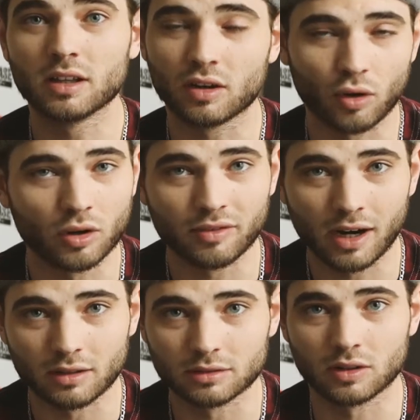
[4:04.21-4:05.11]
The
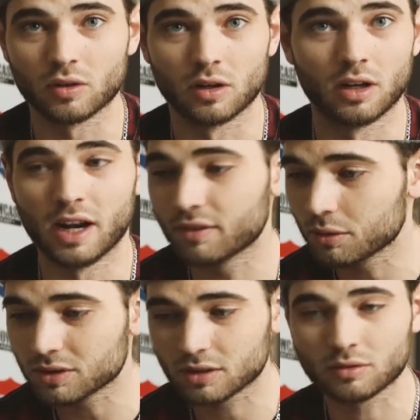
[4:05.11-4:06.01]
coronavirus is going on.
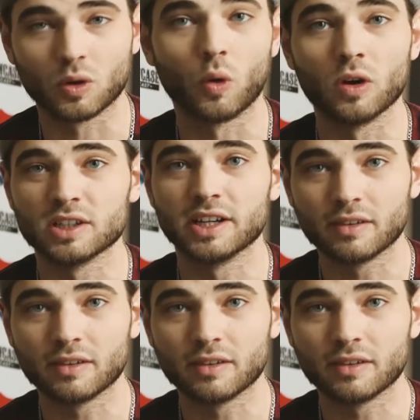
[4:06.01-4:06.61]
Everyone's in quarantine.